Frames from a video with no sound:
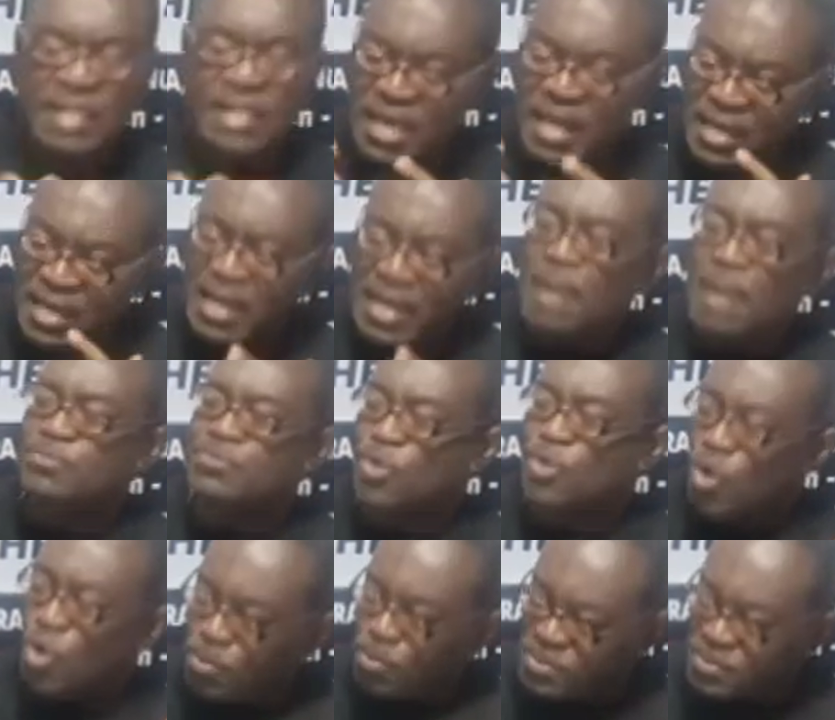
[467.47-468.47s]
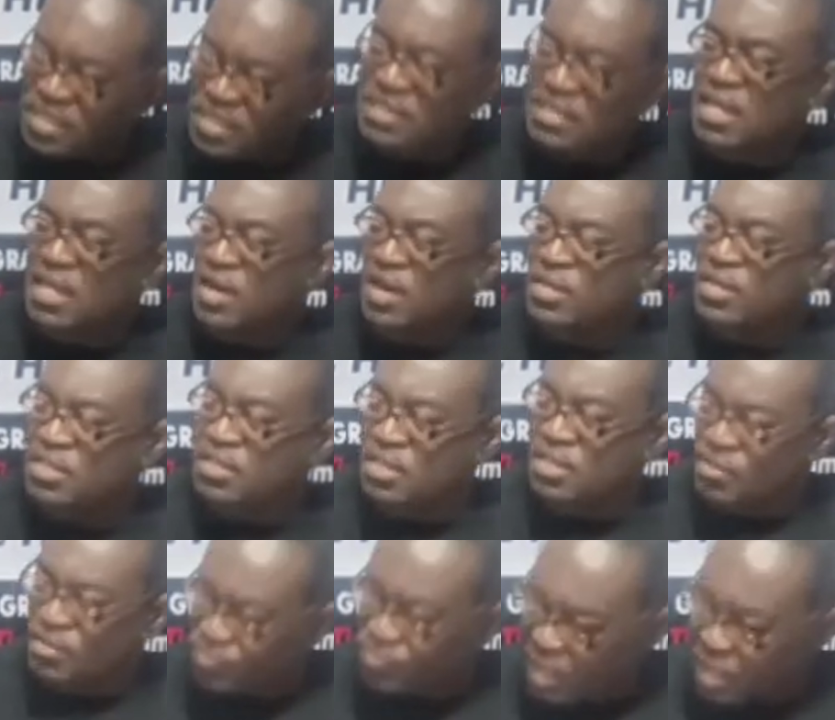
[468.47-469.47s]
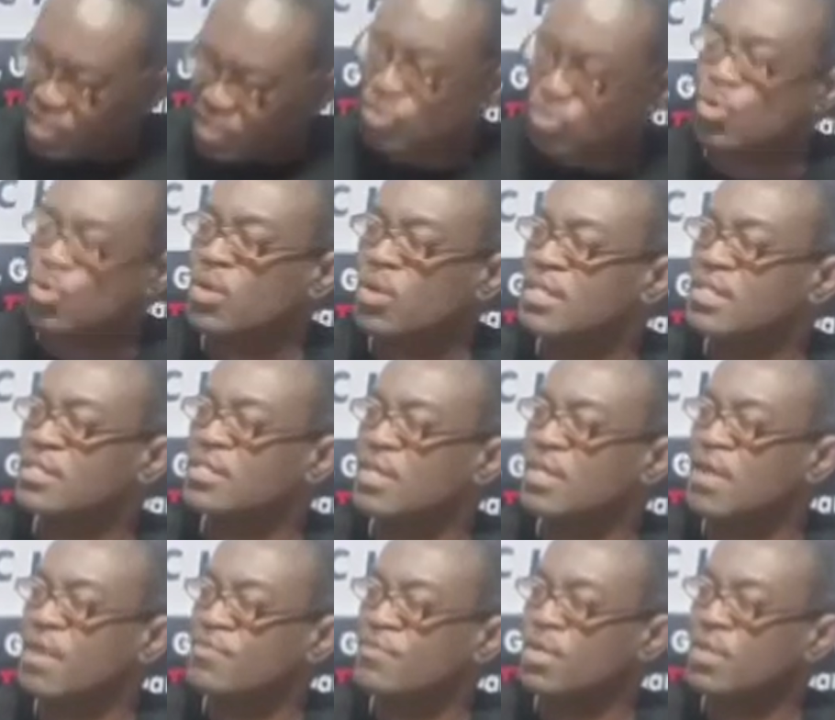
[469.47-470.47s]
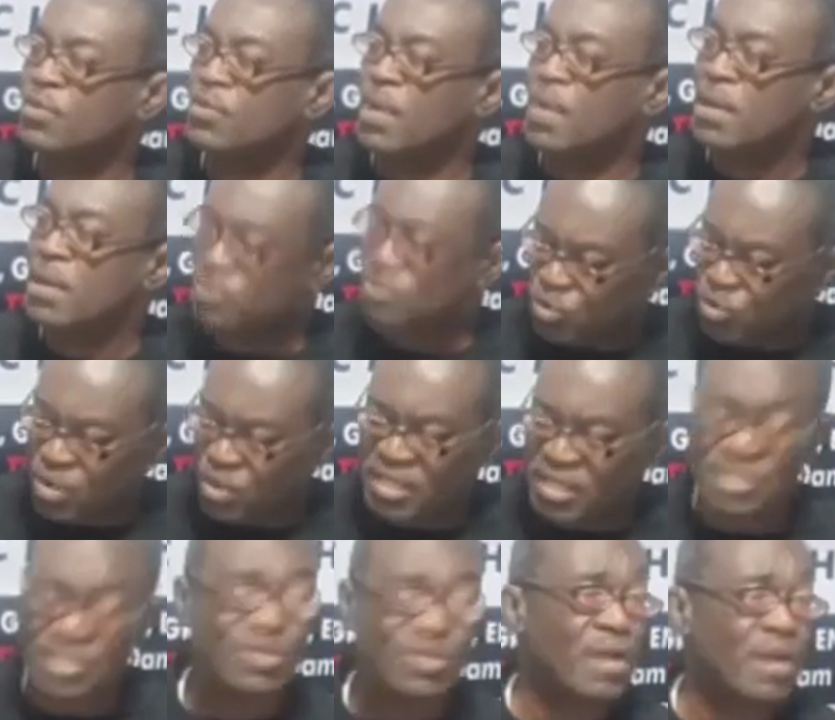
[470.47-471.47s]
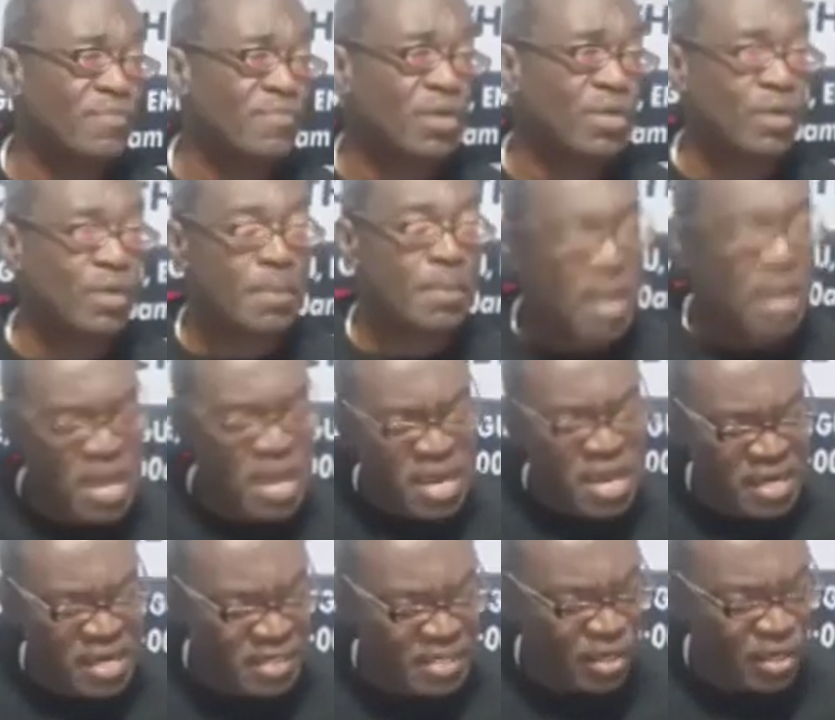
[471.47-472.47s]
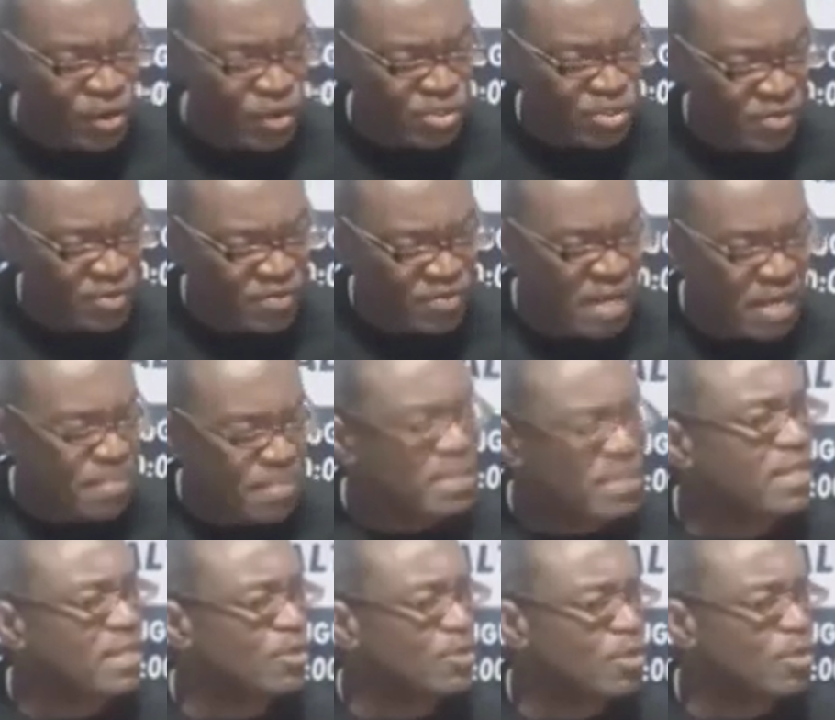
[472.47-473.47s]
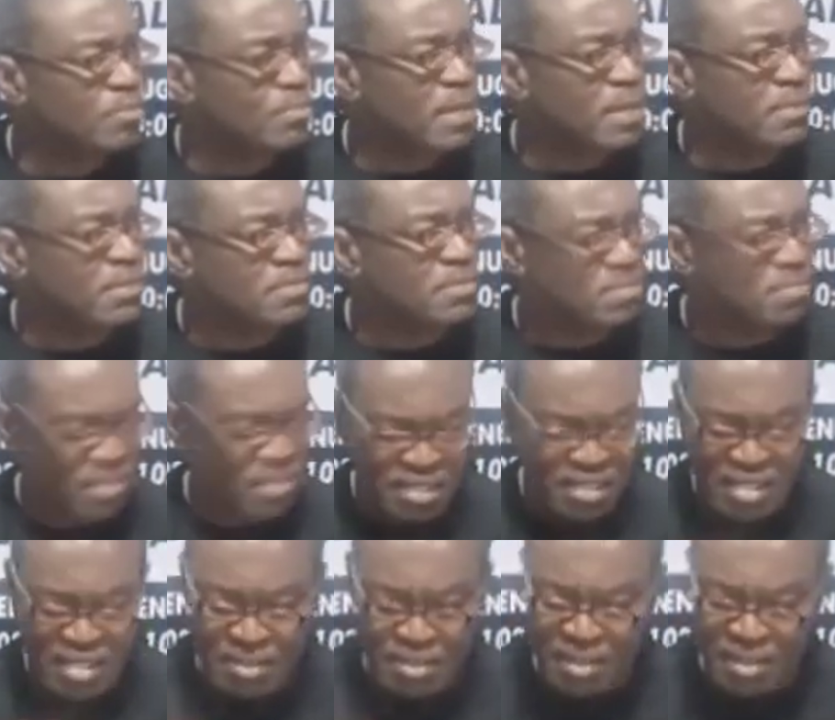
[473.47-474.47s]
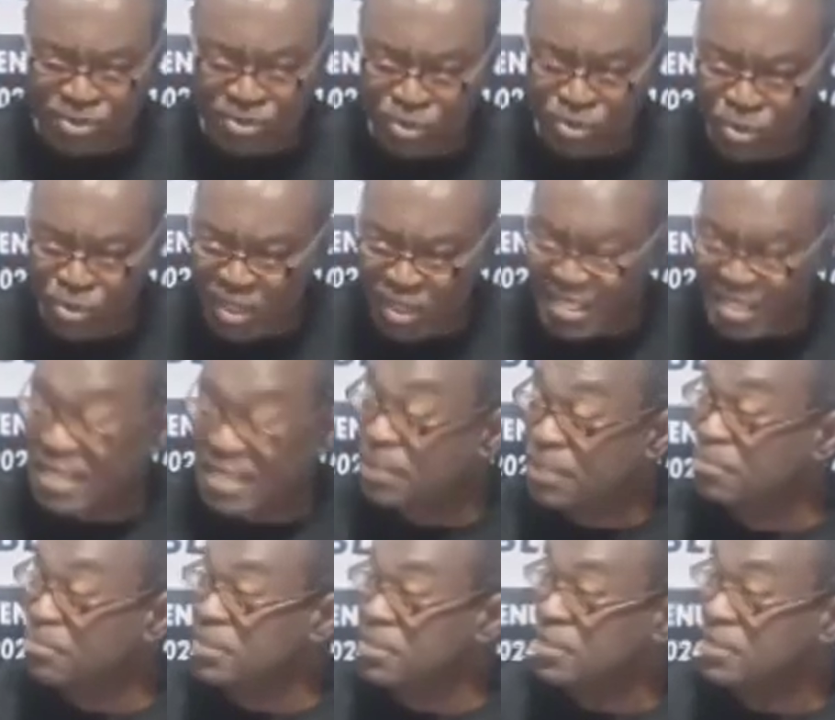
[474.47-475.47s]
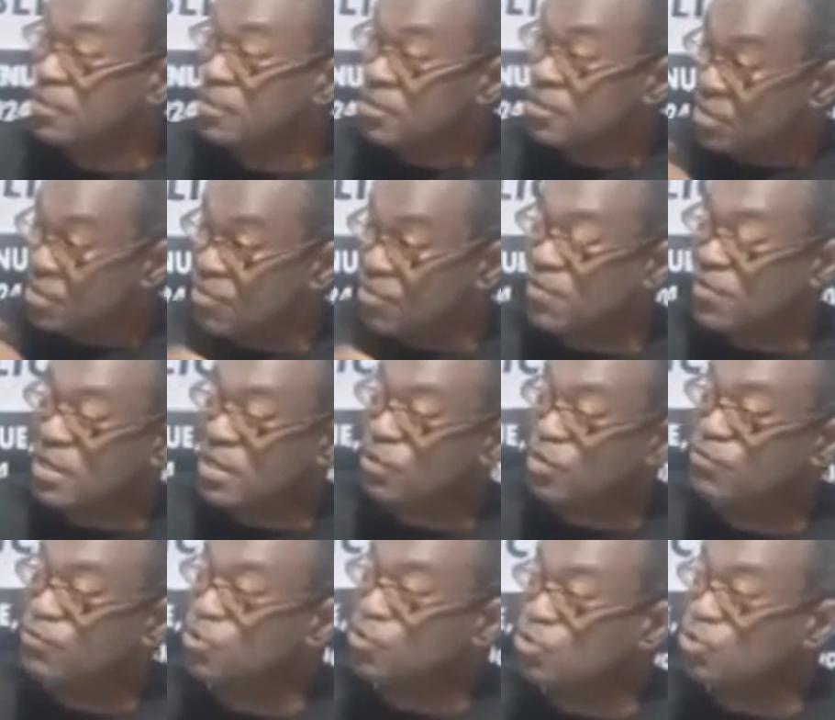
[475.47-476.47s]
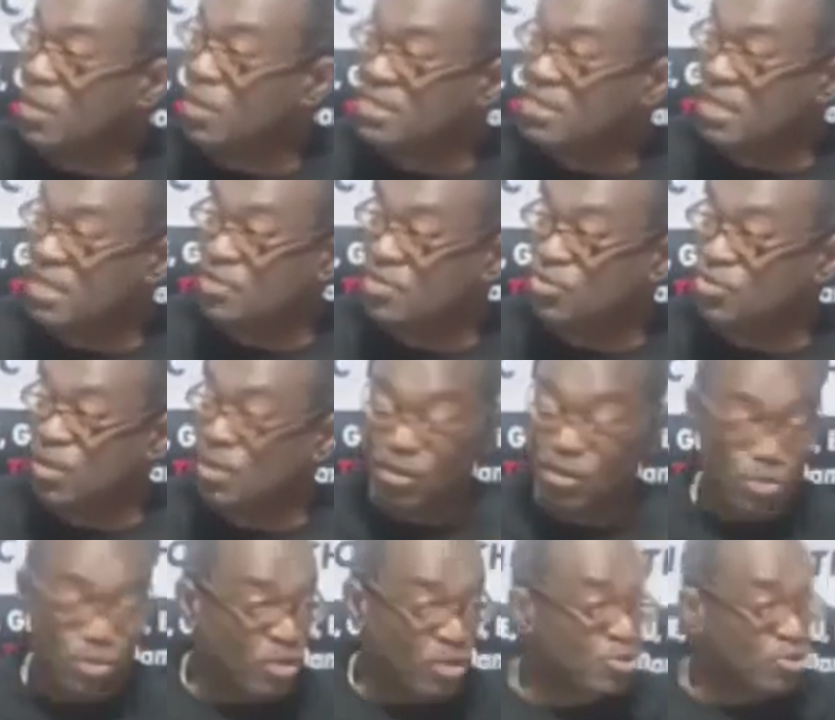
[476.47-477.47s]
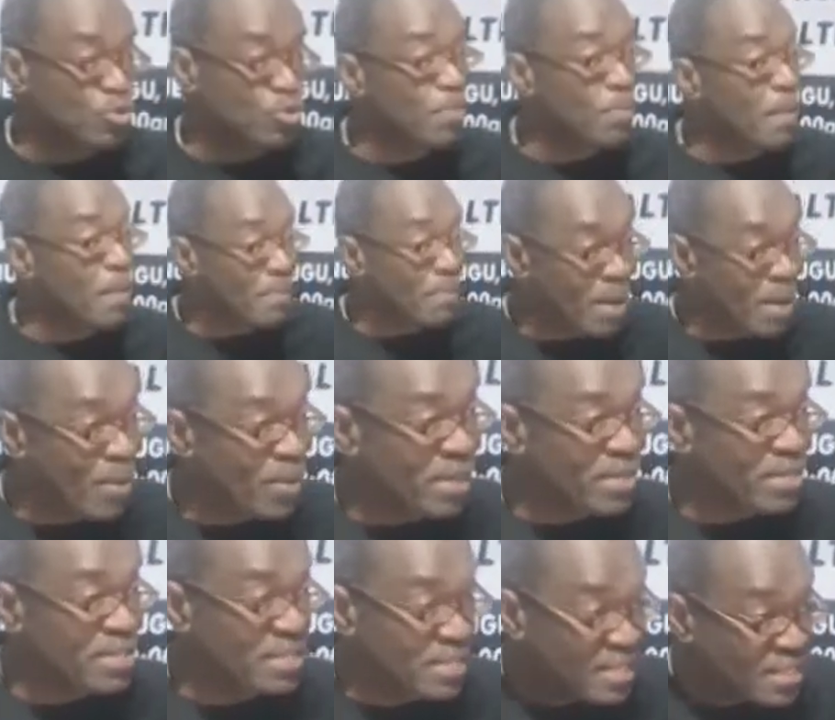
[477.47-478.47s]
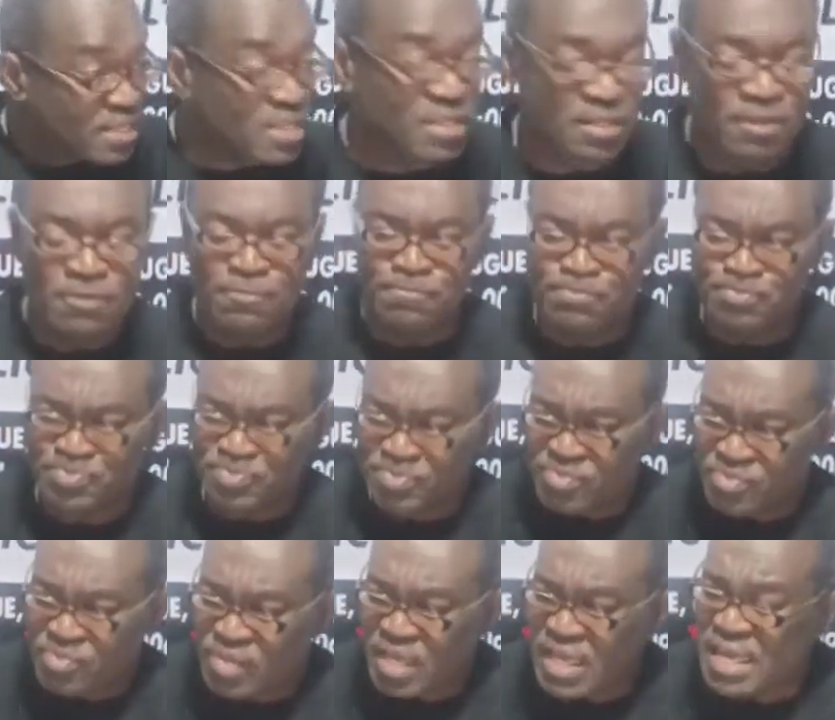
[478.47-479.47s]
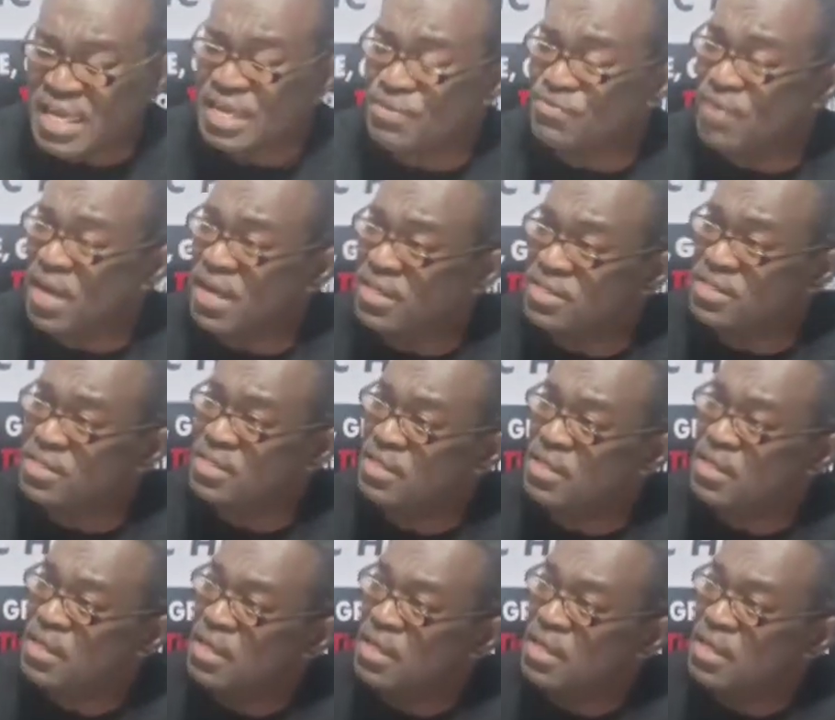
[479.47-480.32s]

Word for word: They he kept up this narrative that drug is driving crime, drug is driving crime. In the course of it, I met a young man by the name of Yulu Adeibi, the founder of Youth Rise Nigeria, who also powering this event.